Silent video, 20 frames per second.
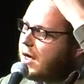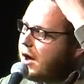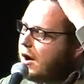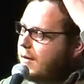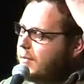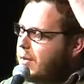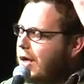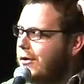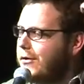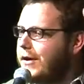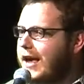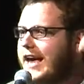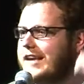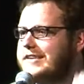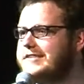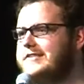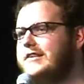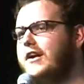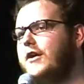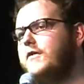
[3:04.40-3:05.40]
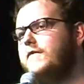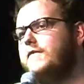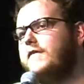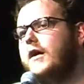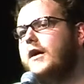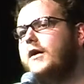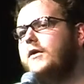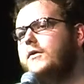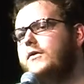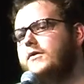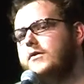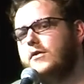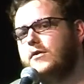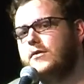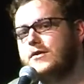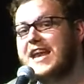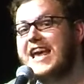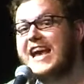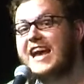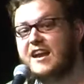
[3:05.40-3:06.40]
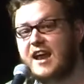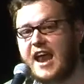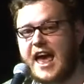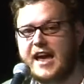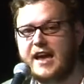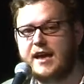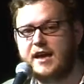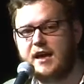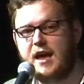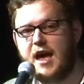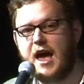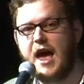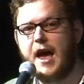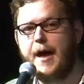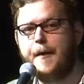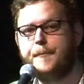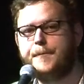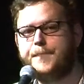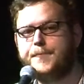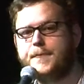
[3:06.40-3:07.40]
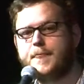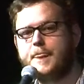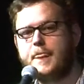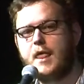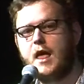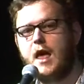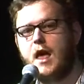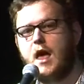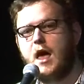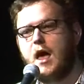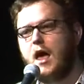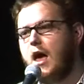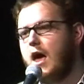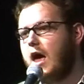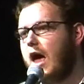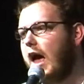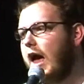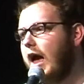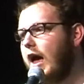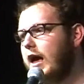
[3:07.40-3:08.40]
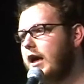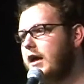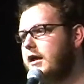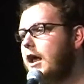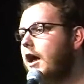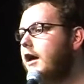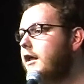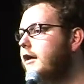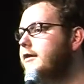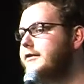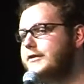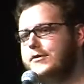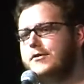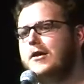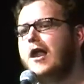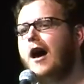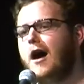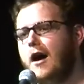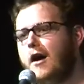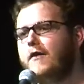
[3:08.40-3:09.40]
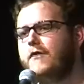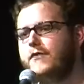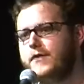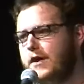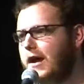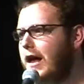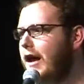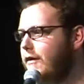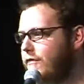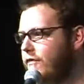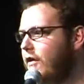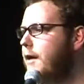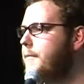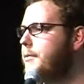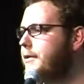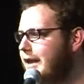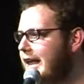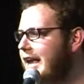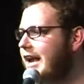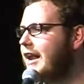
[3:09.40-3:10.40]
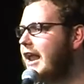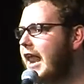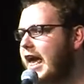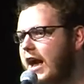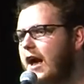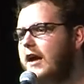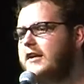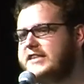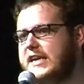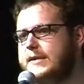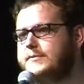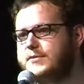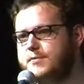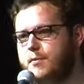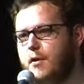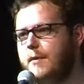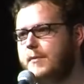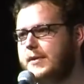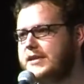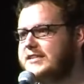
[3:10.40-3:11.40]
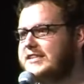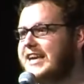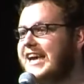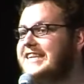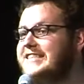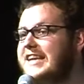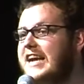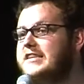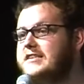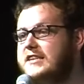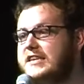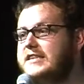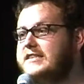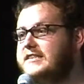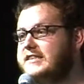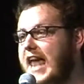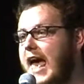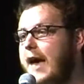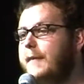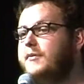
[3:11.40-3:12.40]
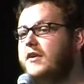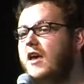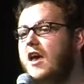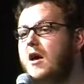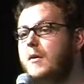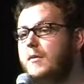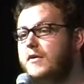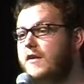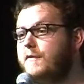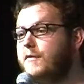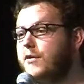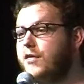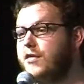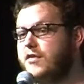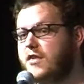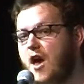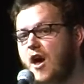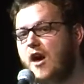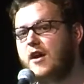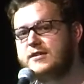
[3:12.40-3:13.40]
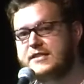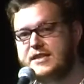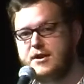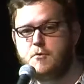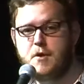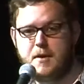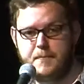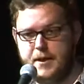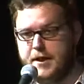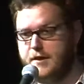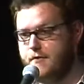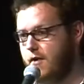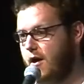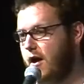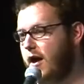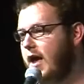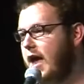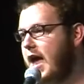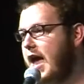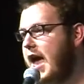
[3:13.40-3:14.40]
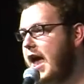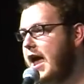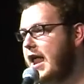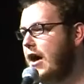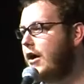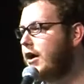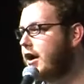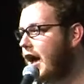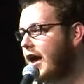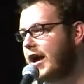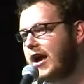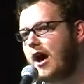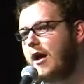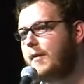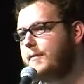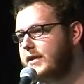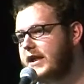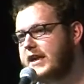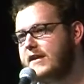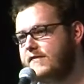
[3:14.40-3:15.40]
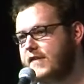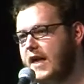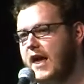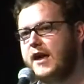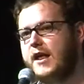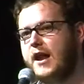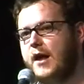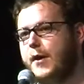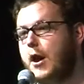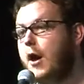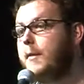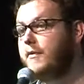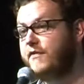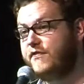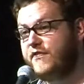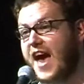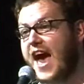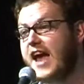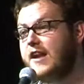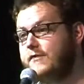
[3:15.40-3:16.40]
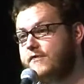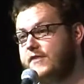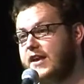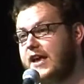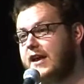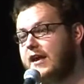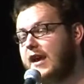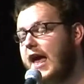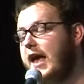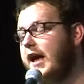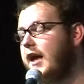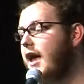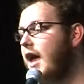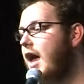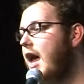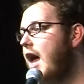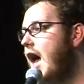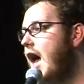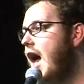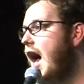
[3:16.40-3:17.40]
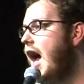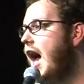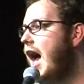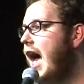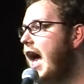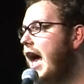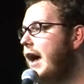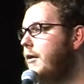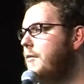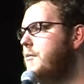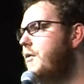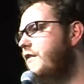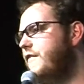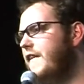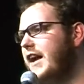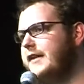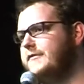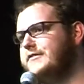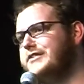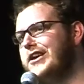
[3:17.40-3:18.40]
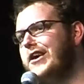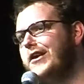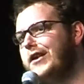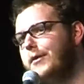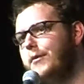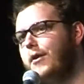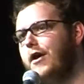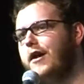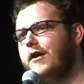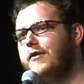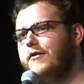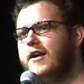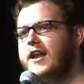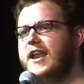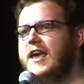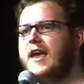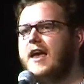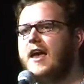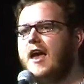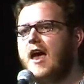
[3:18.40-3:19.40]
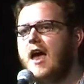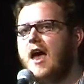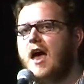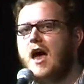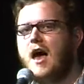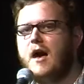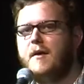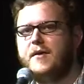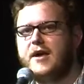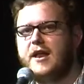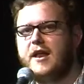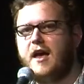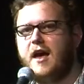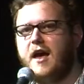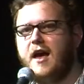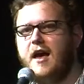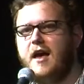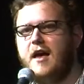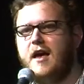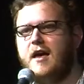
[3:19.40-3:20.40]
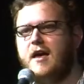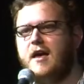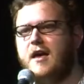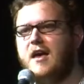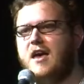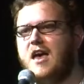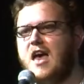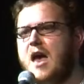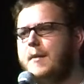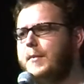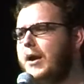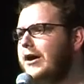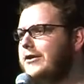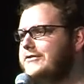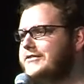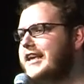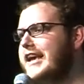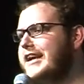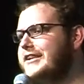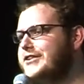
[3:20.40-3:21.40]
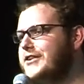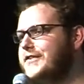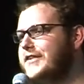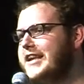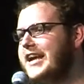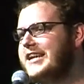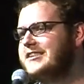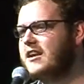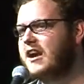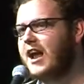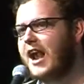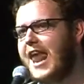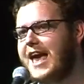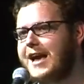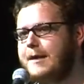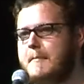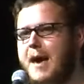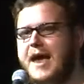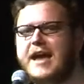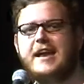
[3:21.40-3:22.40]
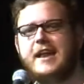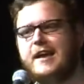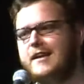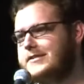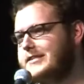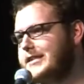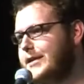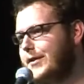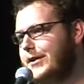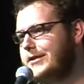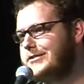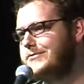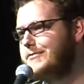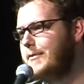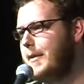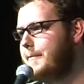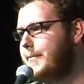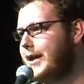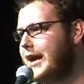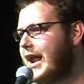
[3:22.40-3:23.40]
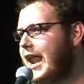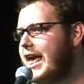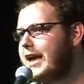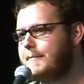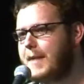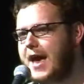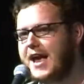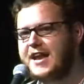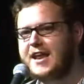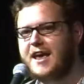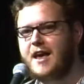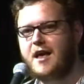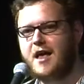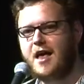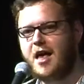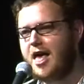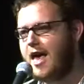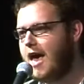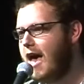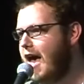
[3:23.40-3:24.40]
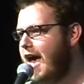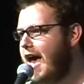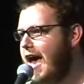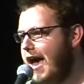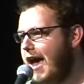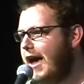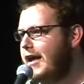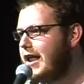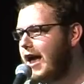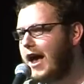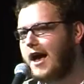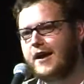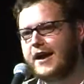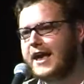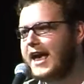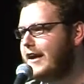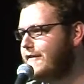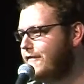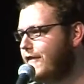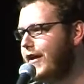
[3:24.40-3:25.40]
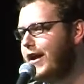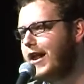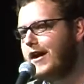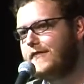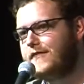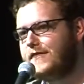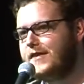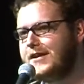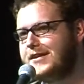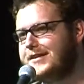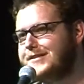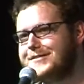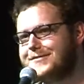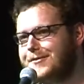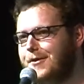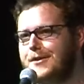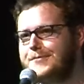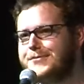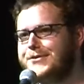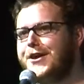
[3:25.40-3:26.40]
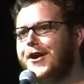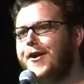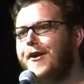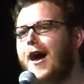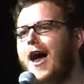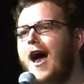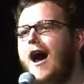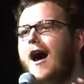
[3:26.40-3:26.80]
I'm no Casanova or Nick Clegg. No, you laugh, right, but Nick Clegg, our Deputy Prime Minister, he's actually slept with over 30 women, right? I can't believe that, you know, and I'm a fan of Nick Clegg. I'm more a fan of his early work, really. And I was there during the days of Clegg Mania. Does anyone else remember Clegg Mania? No, okay, fair enough. It's quite obscure.